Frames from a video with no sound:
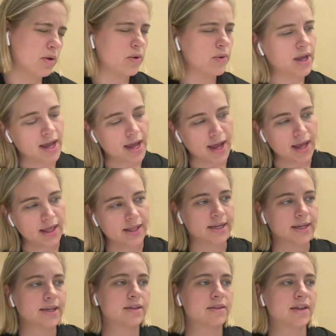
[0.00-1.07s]
Okay,
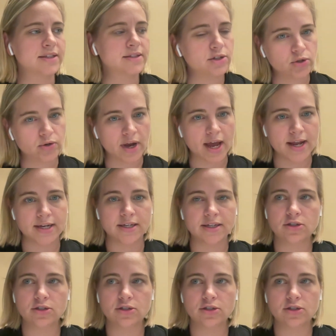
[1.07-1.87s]
like that's a trend.